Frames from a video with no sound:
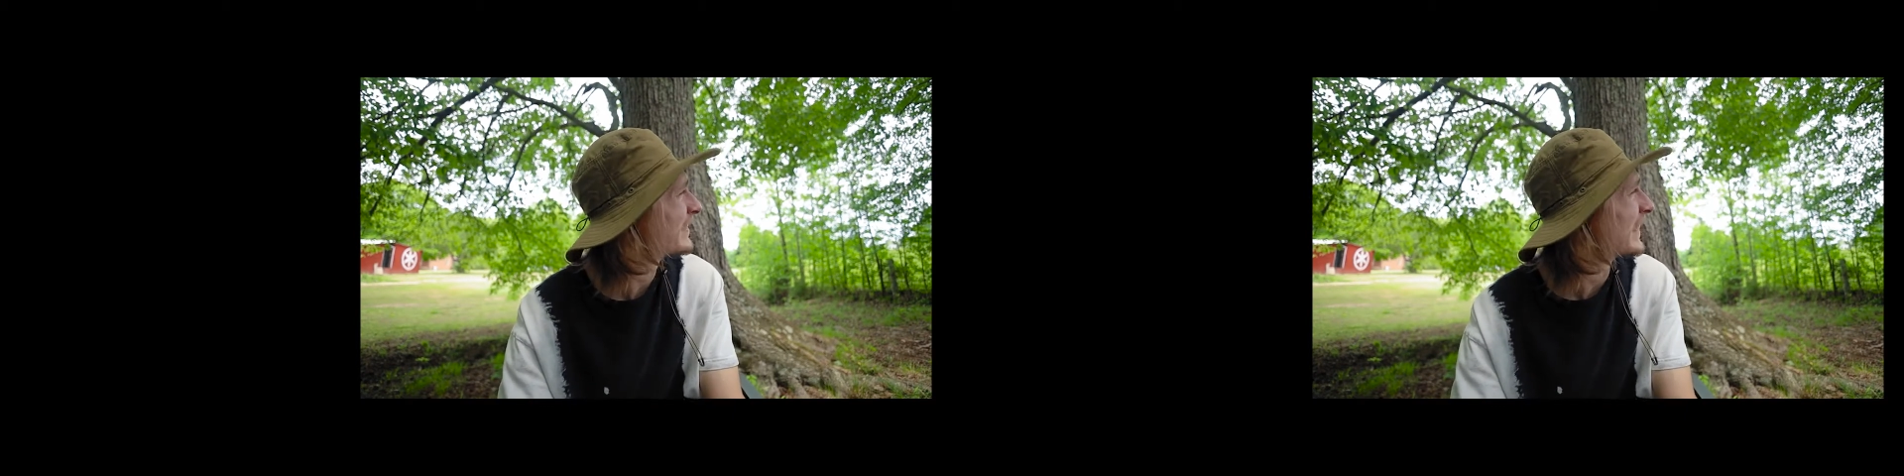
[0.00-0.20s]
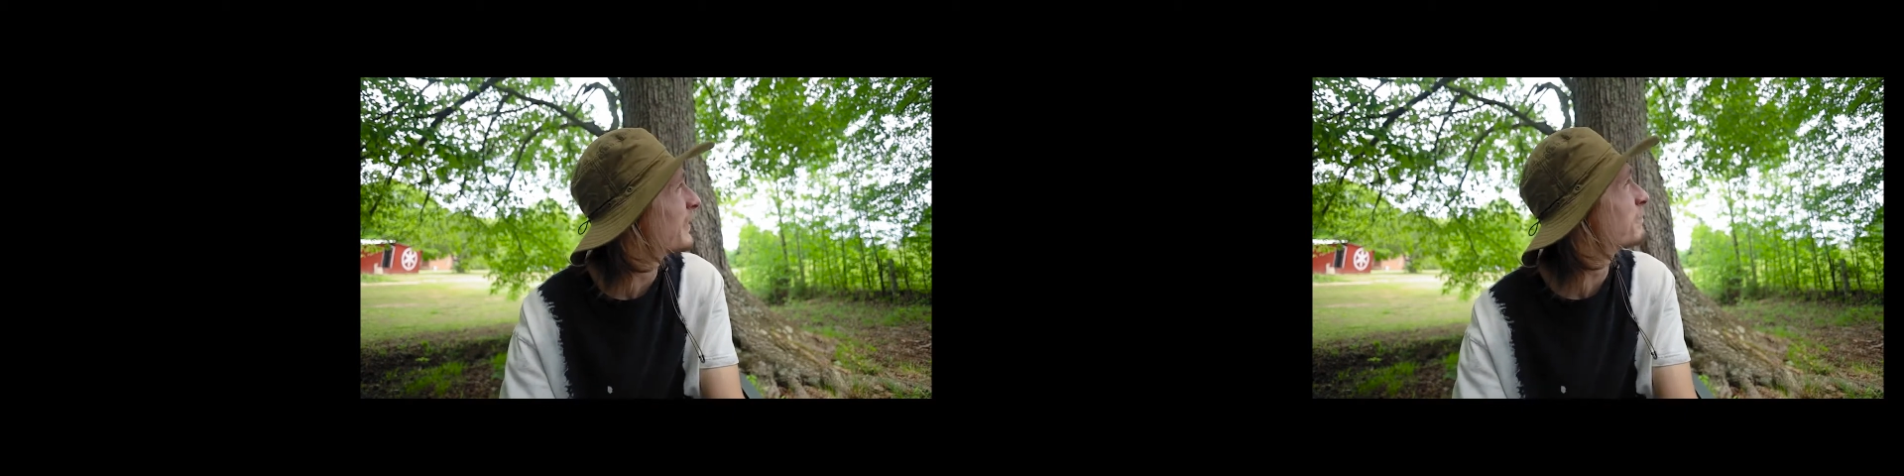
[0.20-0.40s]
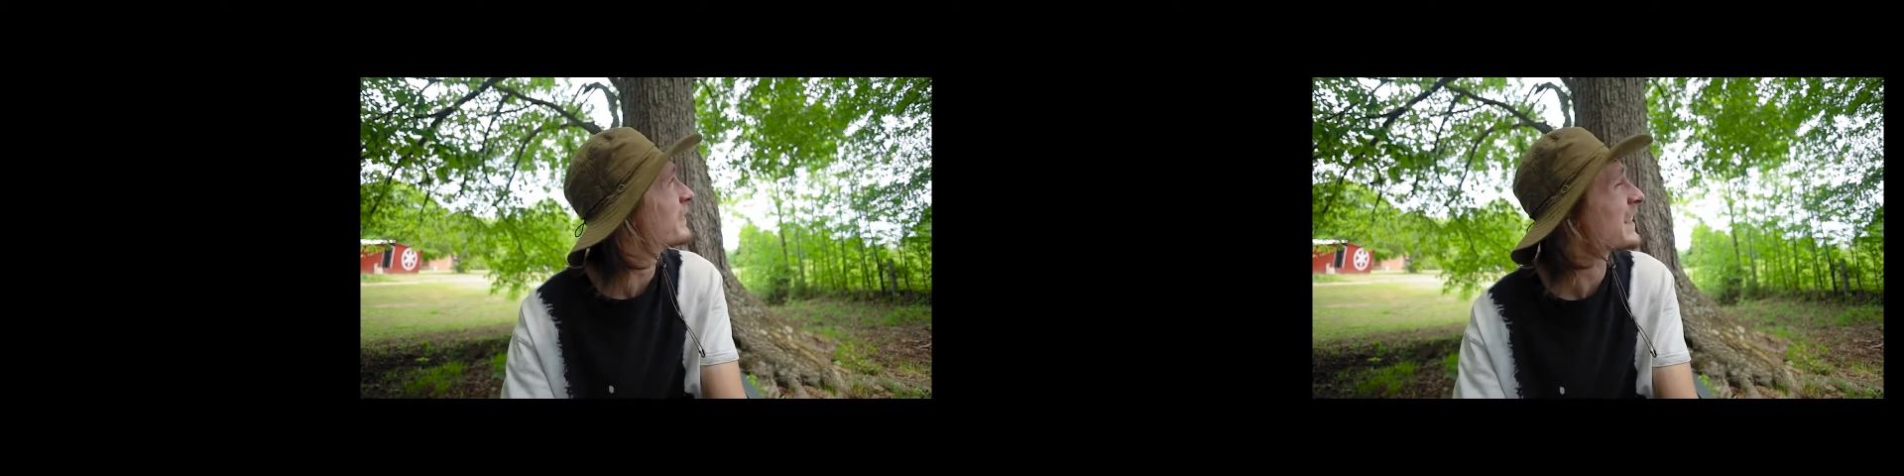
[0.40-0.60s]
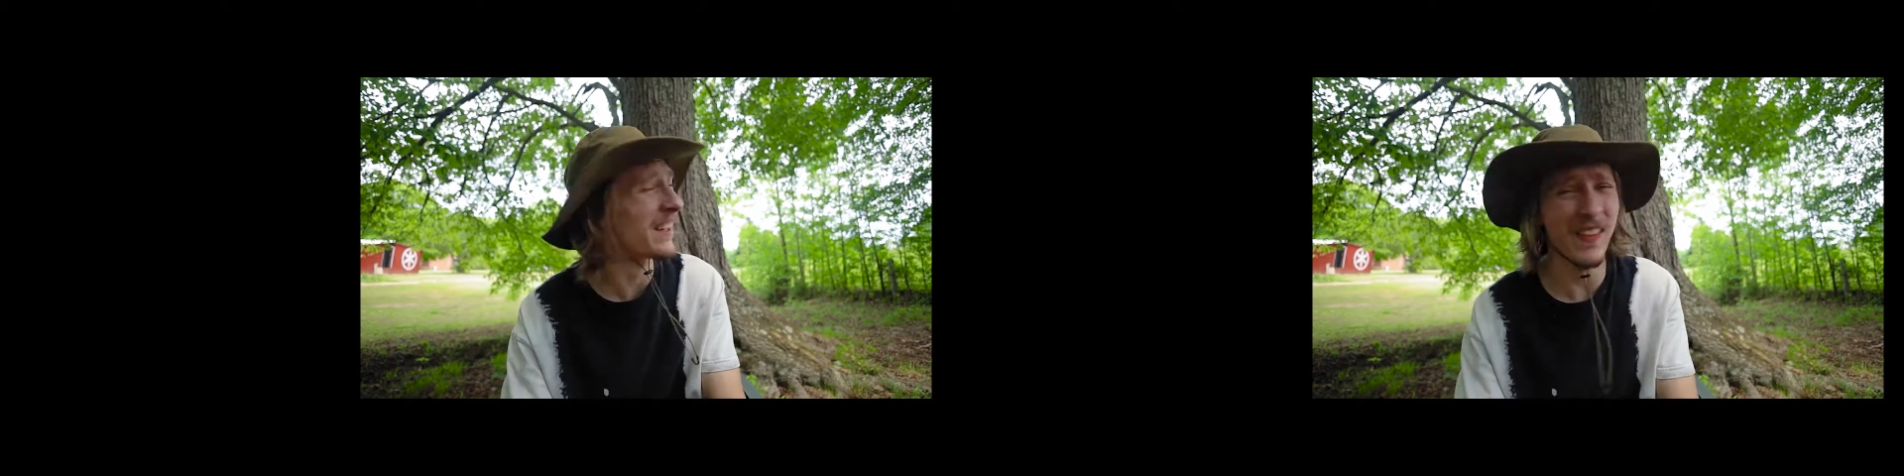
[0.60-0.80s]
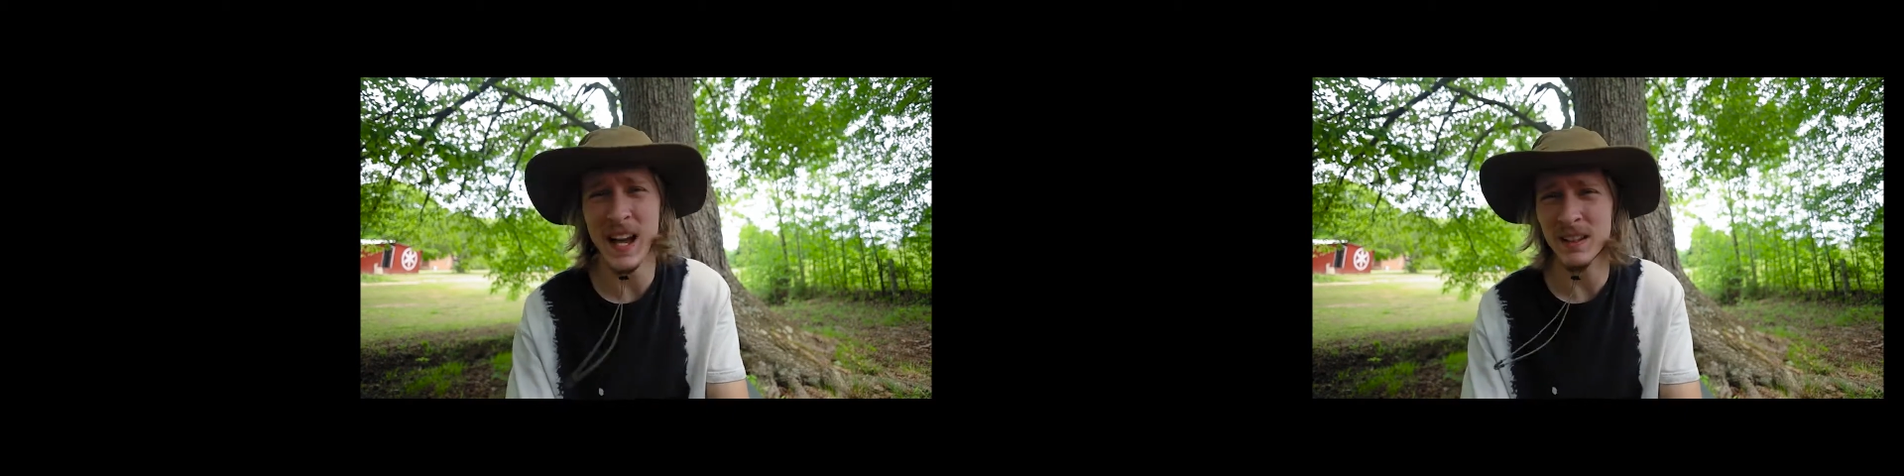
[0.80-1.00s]
Yep, it's
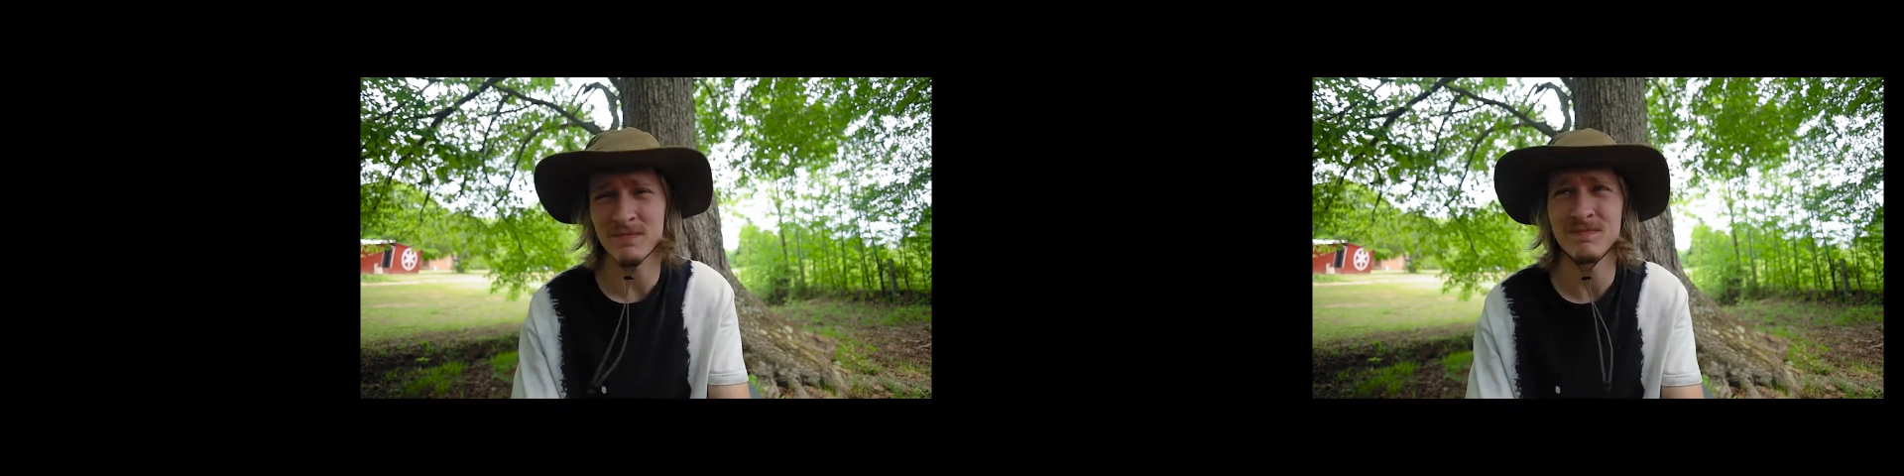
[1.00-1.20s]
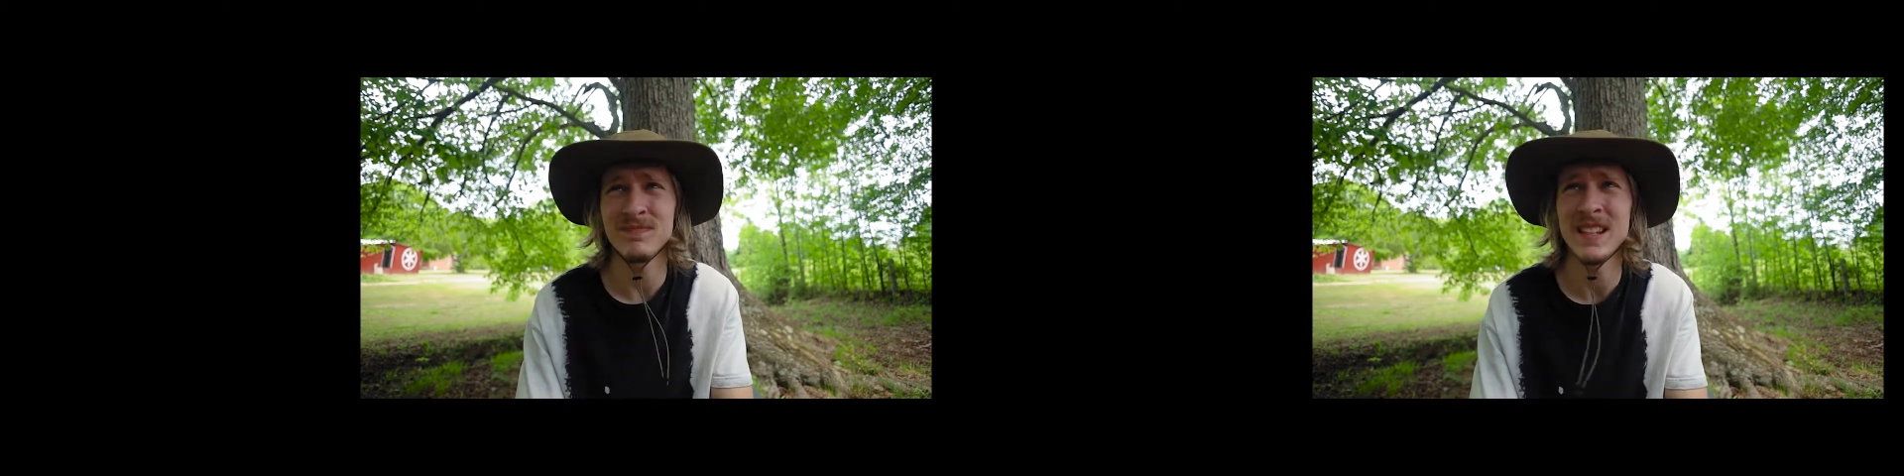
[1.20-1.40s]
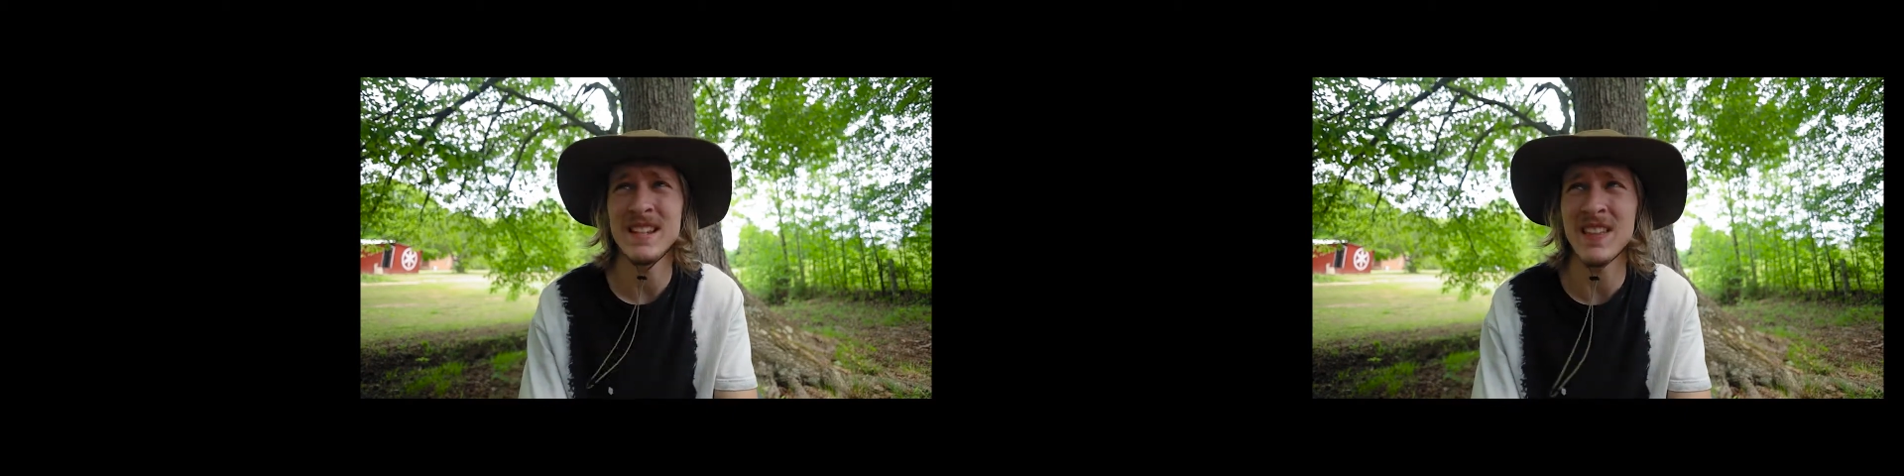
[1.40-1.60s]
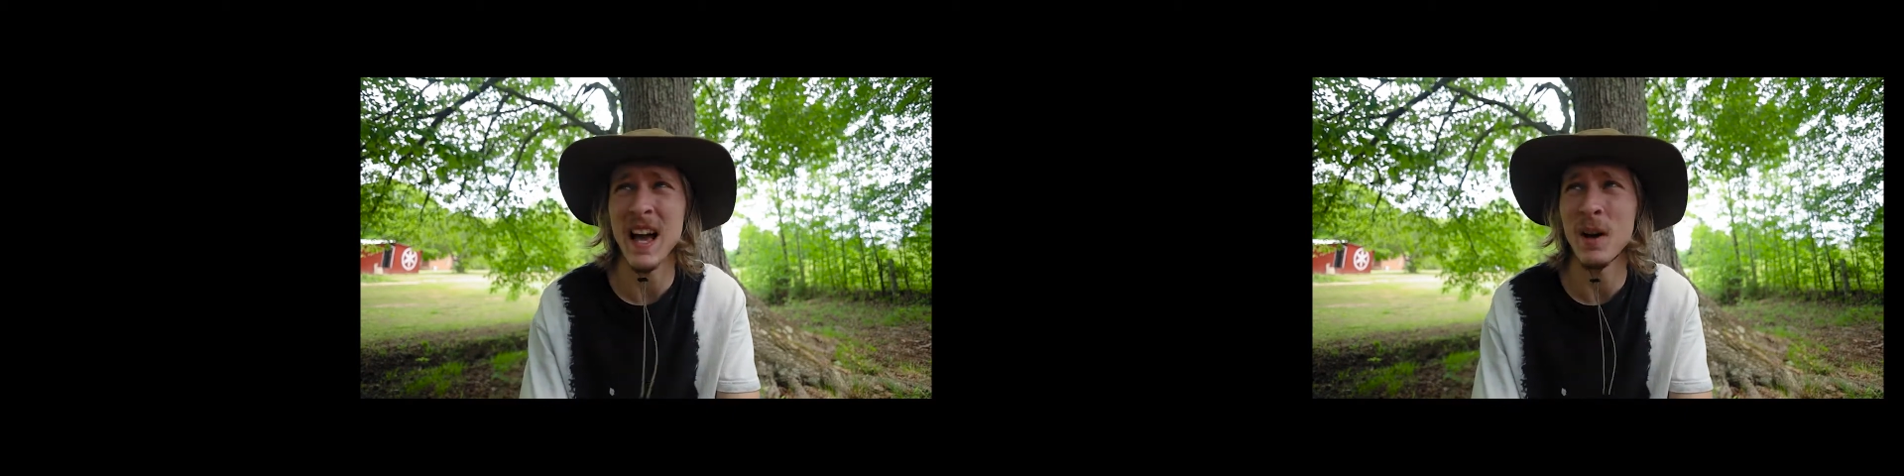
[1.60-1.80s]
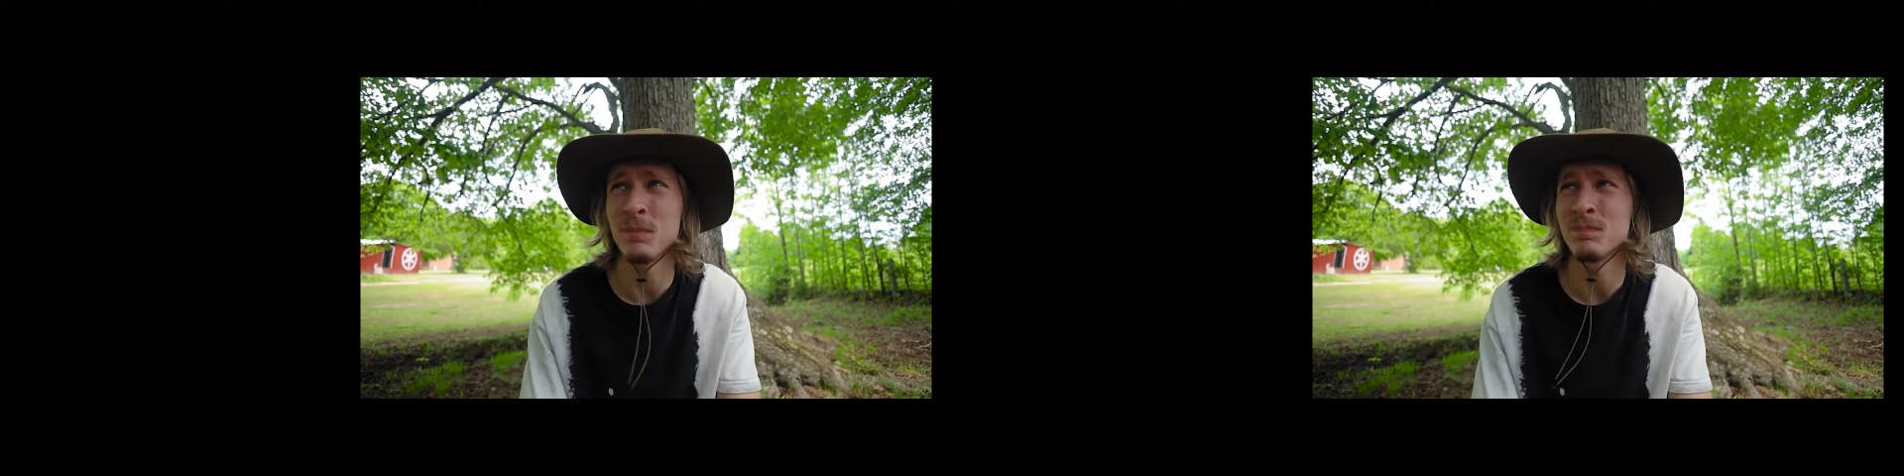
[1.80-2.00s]
loud. It's
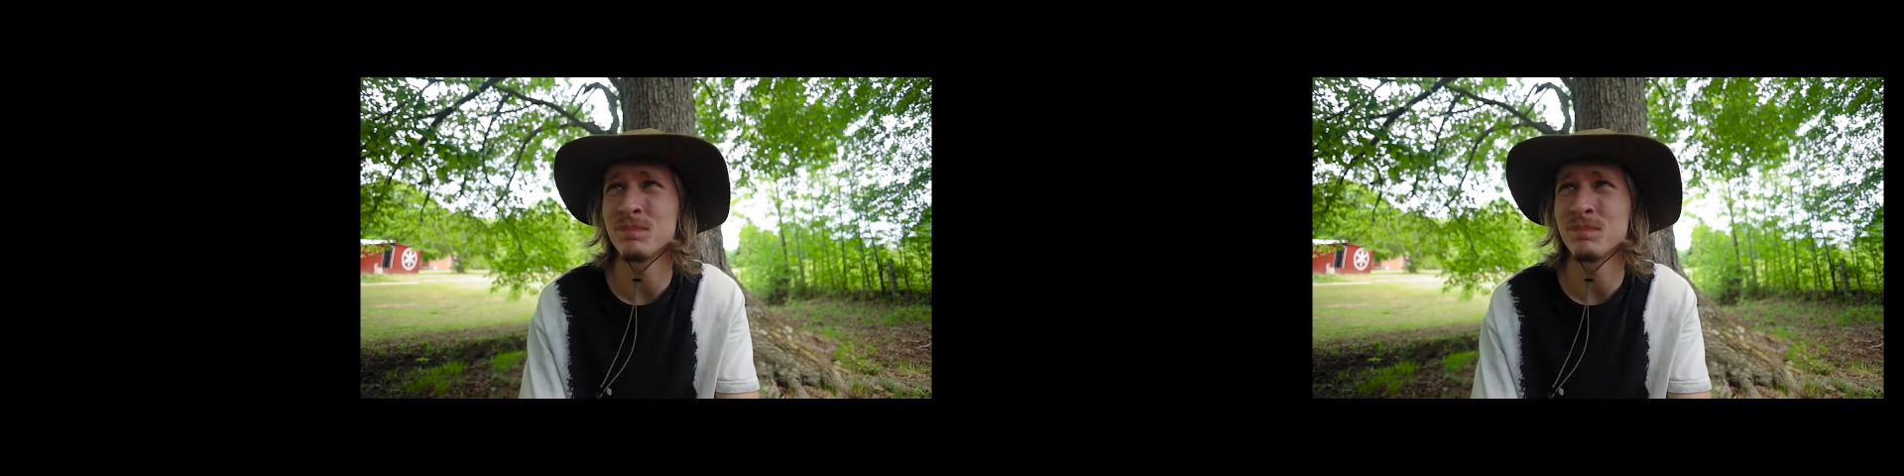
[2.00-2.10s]
loud.